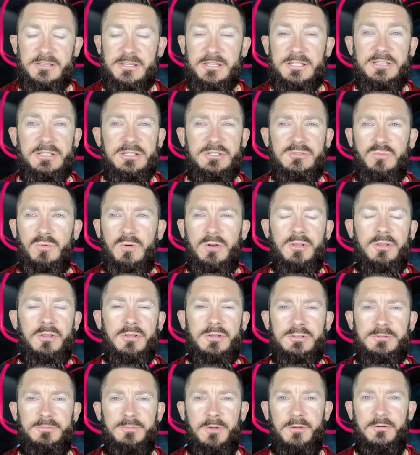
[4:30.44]
is one of
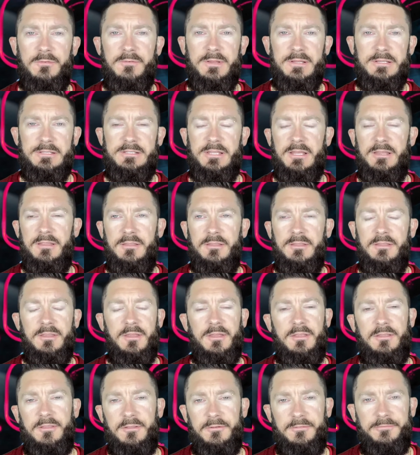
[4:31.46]
those movies that
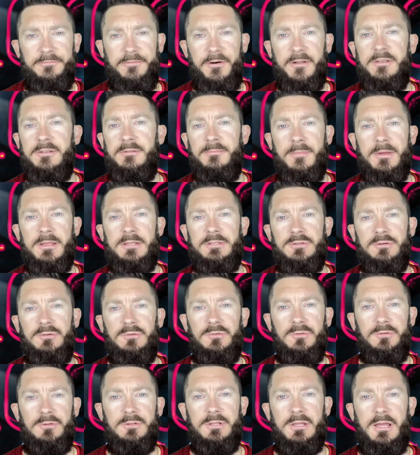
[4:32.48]
the
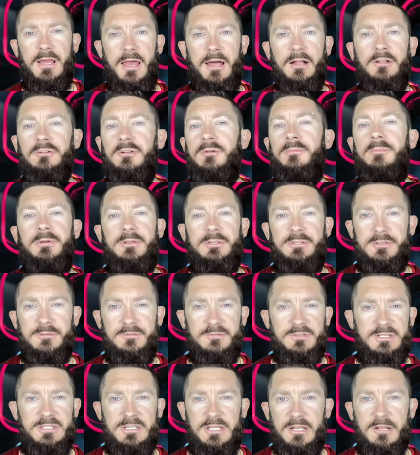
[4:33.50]
fundamental elements of
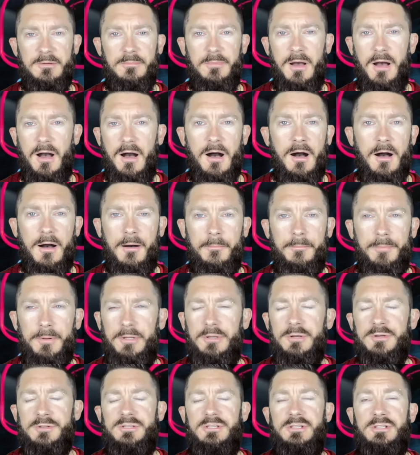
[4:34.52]
cinema are,
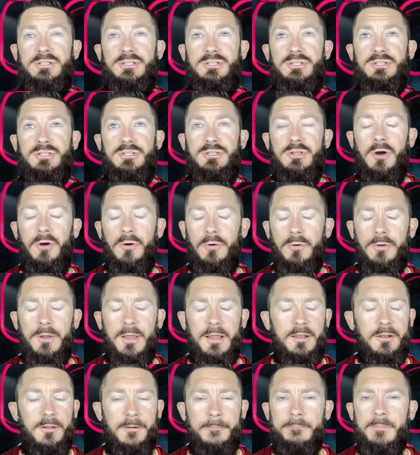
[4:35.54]
because it's so,
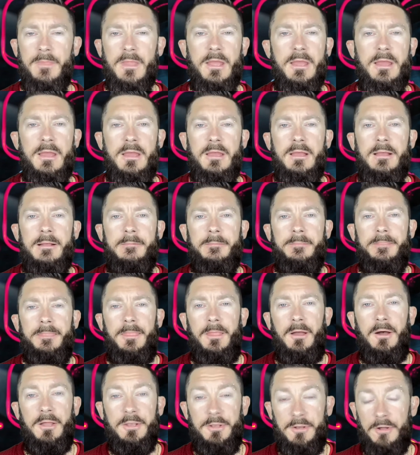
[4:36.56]
and
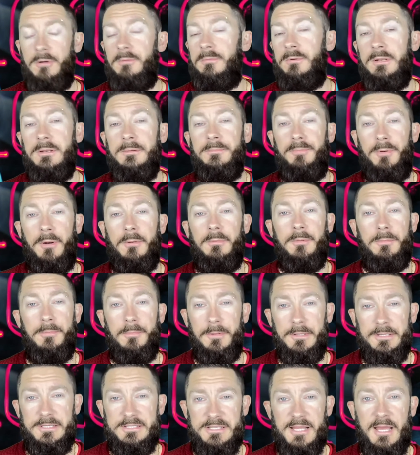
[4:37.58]
I know I'm going to
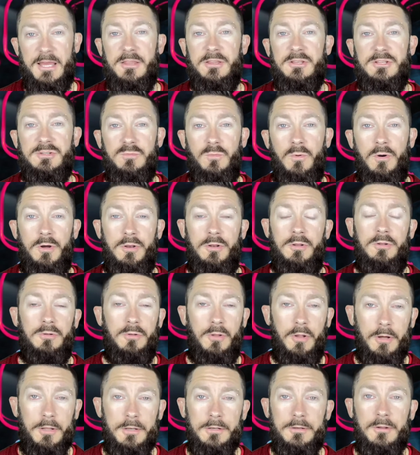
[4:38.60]
probably say this word a
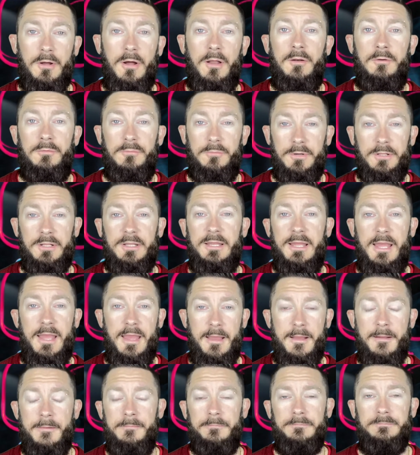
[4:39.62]
lot. I really
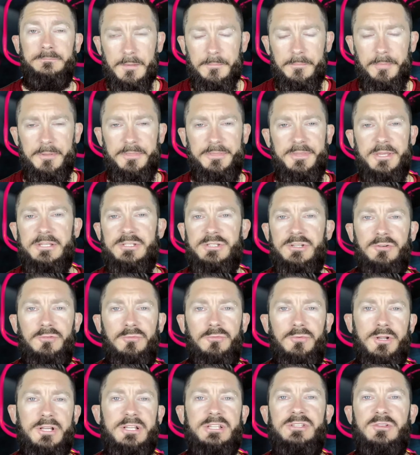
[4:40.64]
am. But there's a
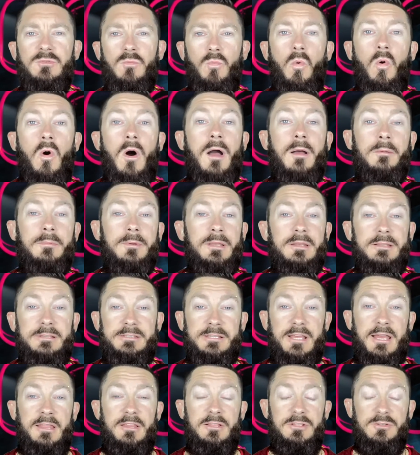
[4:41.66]
reason why I'm going to
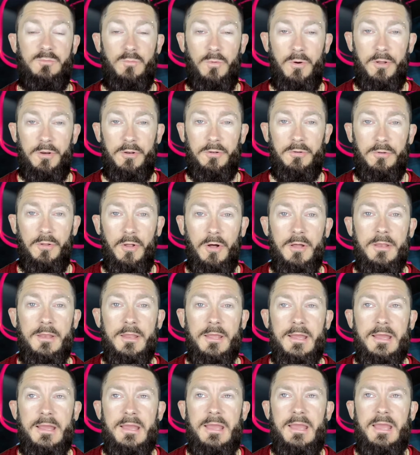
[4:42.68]
say this word a lot.
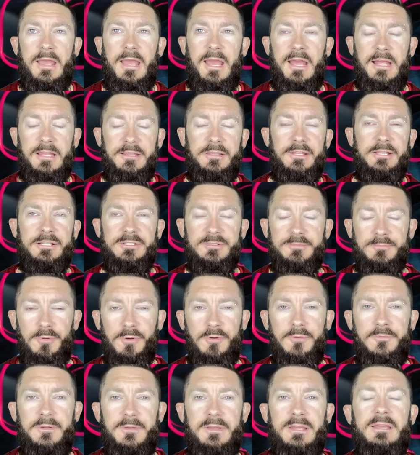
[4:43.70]
And this
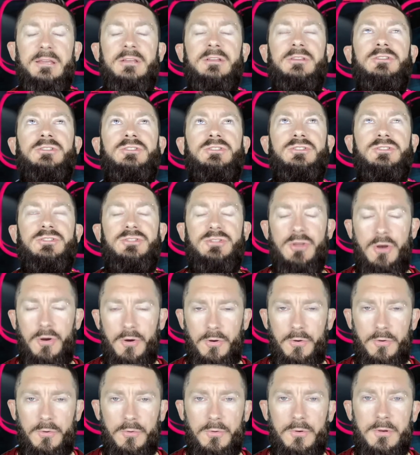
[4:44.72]
movie is
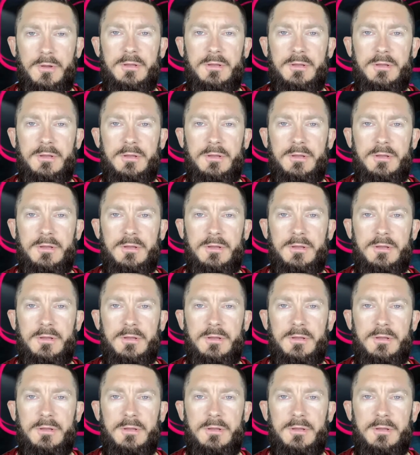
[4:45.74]
so